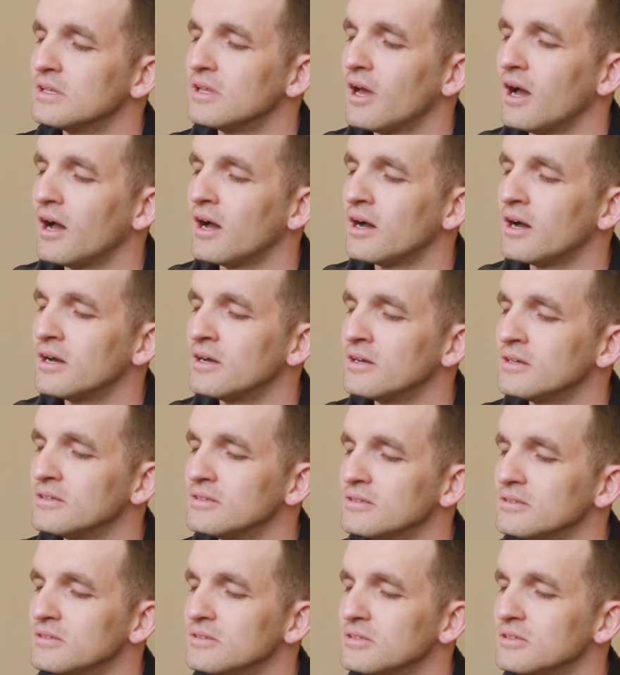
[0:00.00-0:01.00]
I
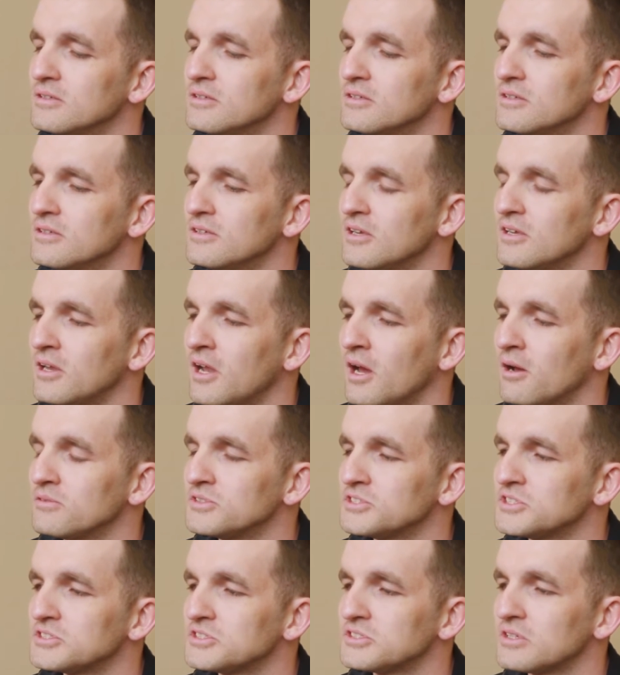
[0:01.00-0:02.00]

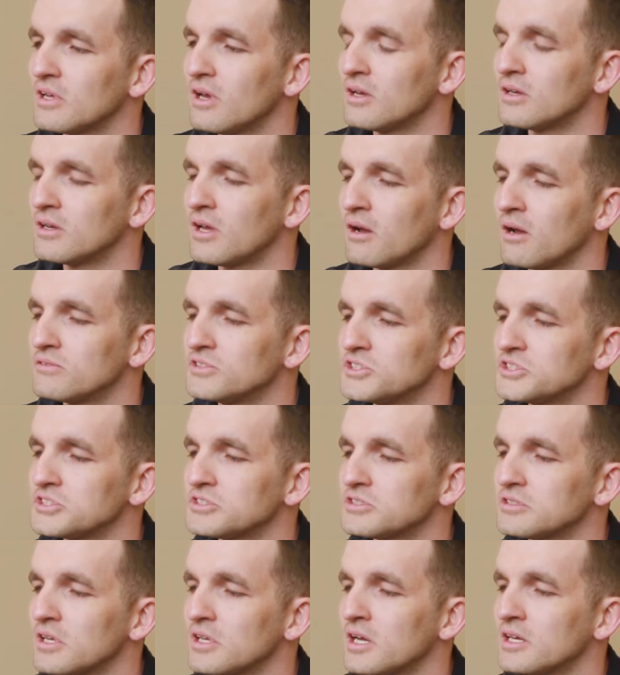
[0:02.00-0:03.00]
was
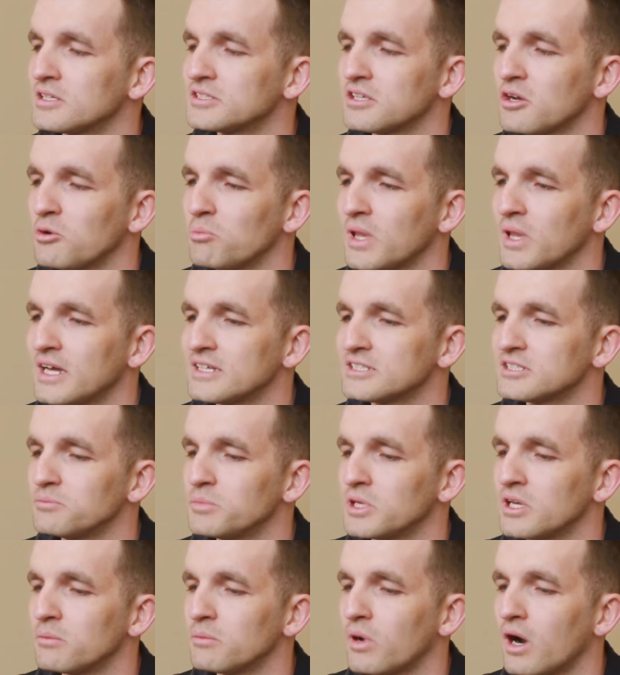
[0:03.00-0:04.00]
just so blessed to
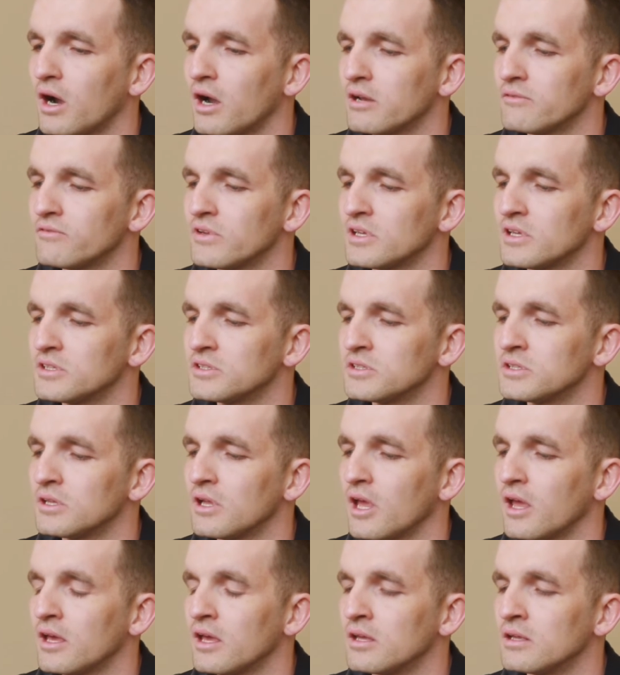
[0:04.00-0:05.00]
be a part of it,
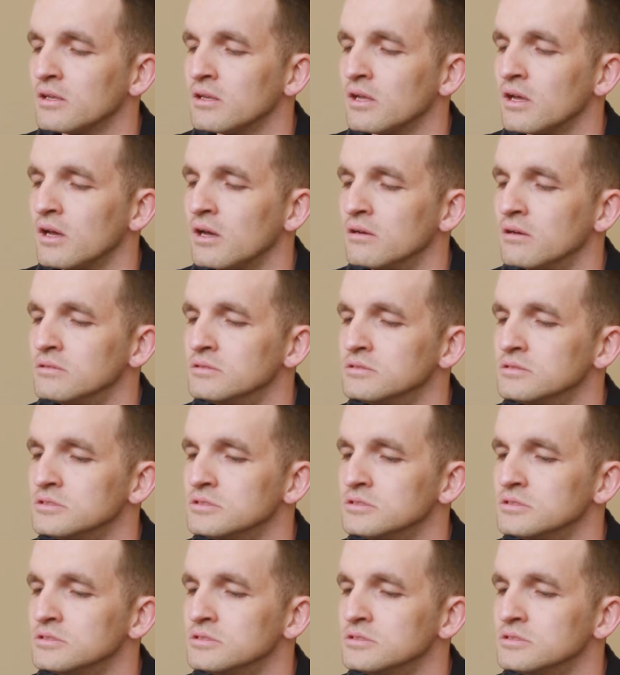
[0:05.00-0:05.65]
and